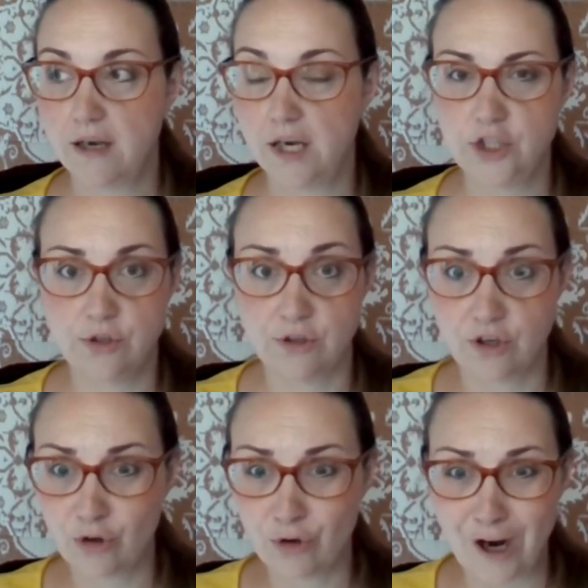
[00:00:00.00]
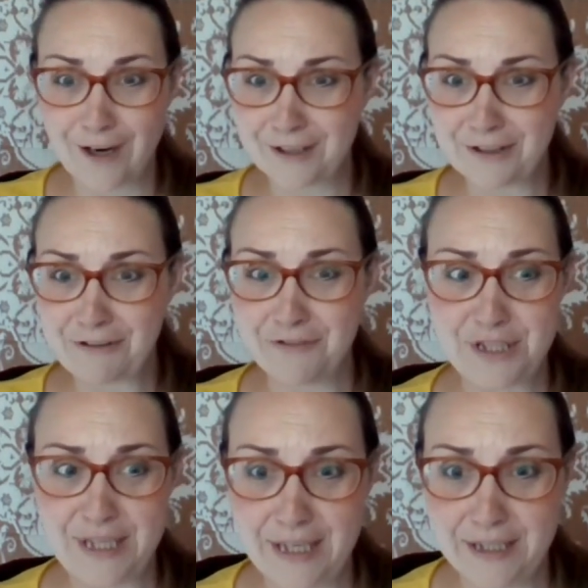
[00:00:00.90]
Uh, you're chronically
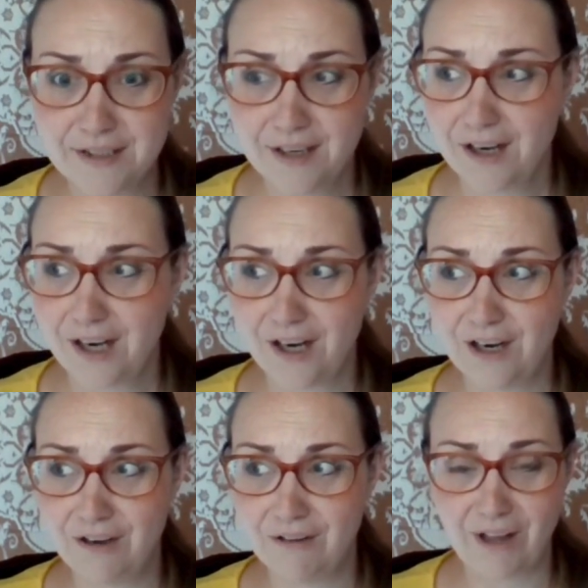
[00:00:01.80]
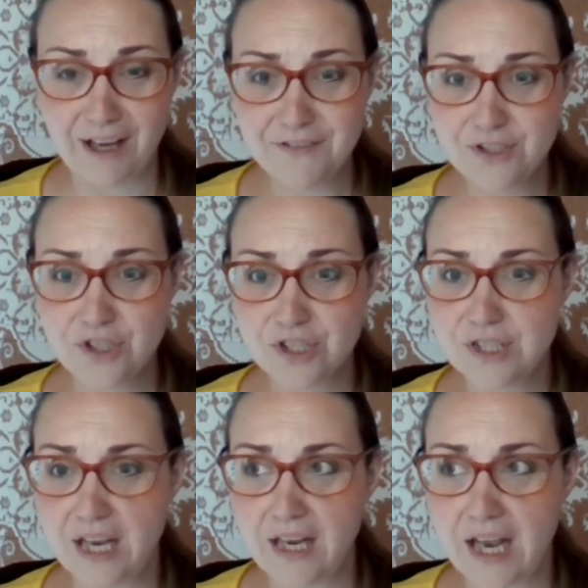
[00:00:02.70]
fatigued. Uh, life is
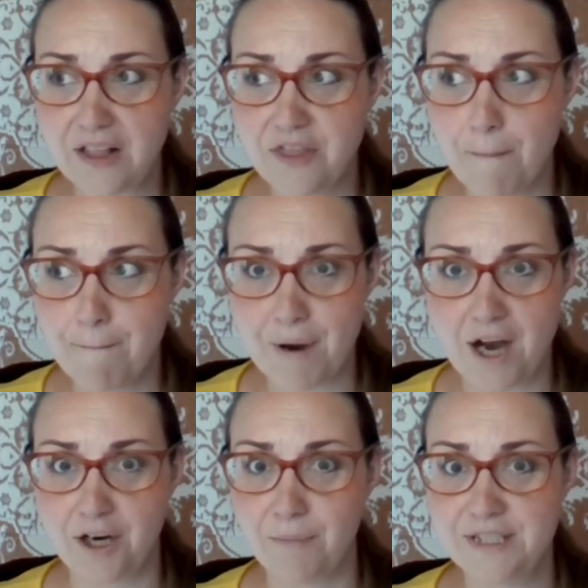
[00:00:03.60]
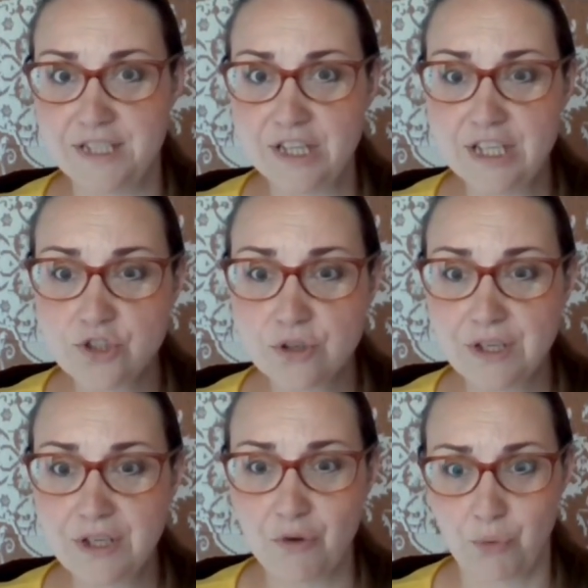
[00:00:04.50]
just like at the bottom. It's
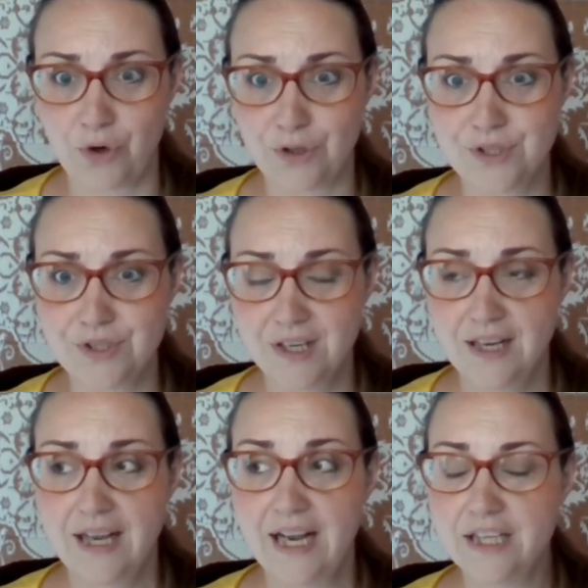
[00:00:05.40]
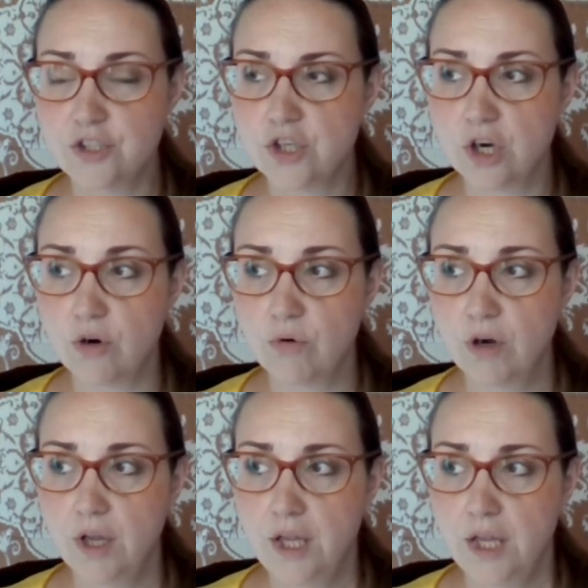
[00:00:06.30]
literally the worst. And so